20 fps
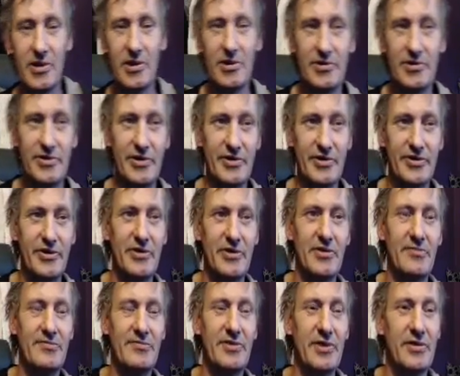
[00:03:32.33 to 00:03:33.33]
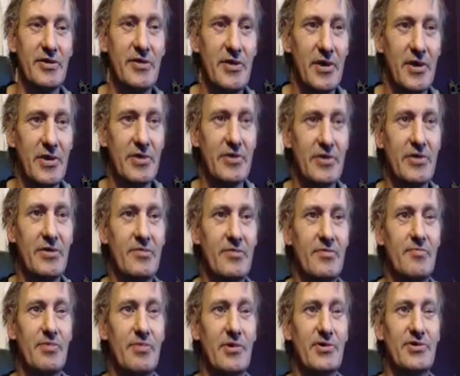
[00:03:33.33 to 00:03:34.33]
just enough to get a
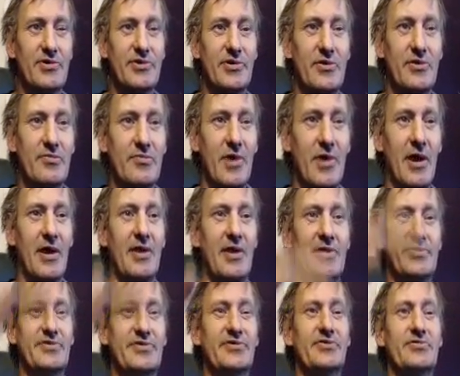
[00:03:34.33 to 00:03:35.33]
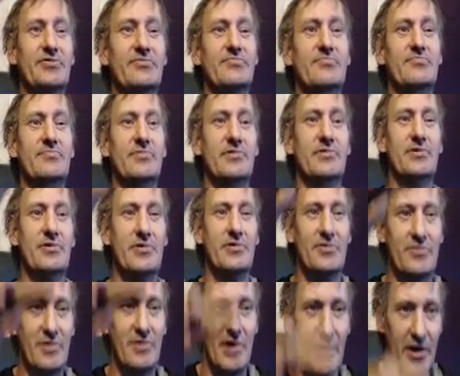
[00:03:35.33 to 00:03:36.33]
person to rise up and then
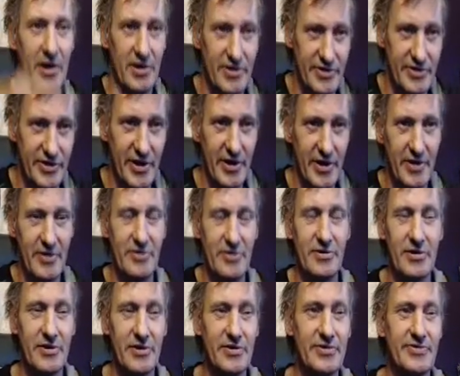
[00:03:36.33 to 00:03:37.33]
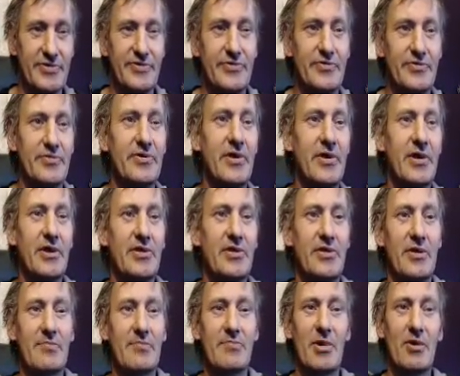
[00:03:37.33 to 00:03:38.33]
rise down, because, you know,
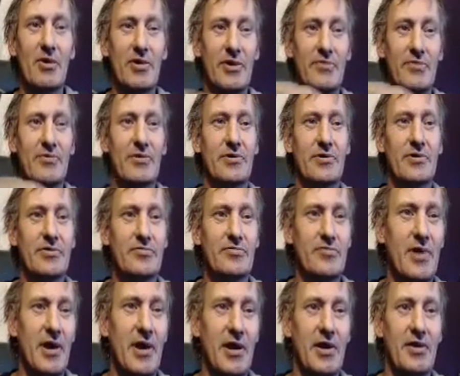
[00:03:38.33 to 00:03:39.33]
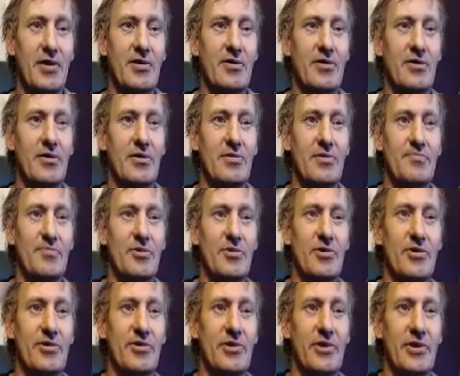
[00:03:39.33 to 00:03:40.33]
that bogey wheel will ride up the
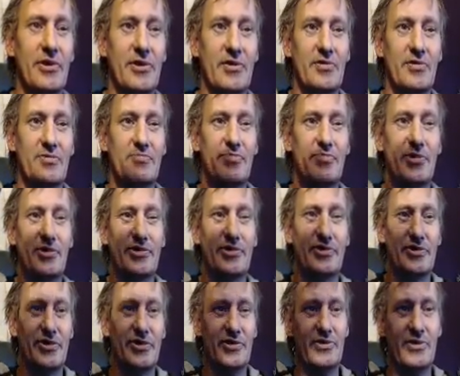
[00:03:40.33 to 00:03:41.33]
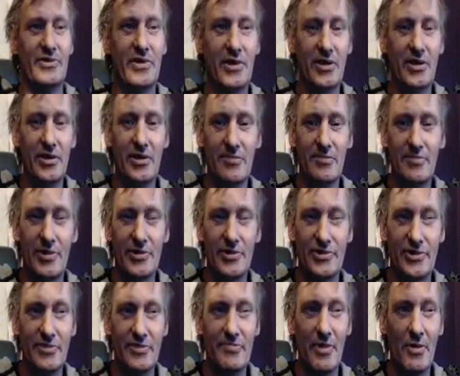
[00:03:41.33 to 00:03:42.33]
thing, it'll push
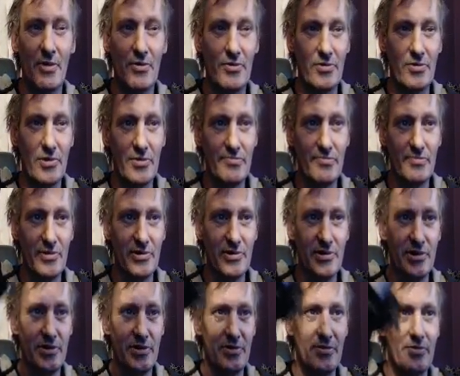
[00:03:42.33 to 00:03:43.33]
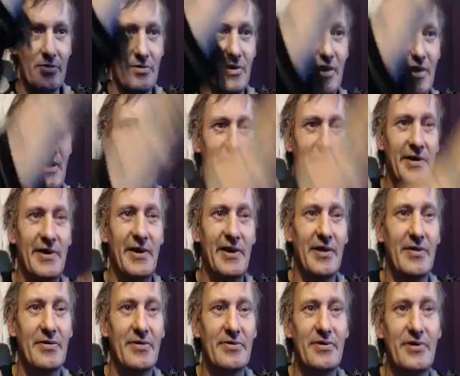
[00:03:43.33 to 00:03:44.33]
the pole up, and then it'll ride
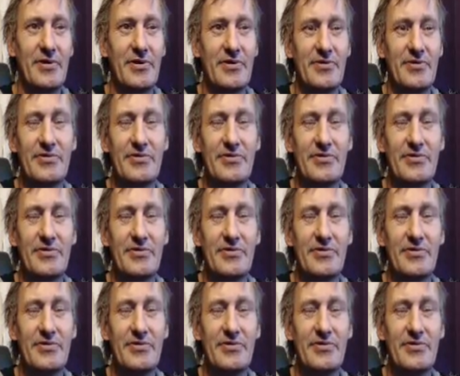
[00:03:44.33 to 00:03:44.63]
down the other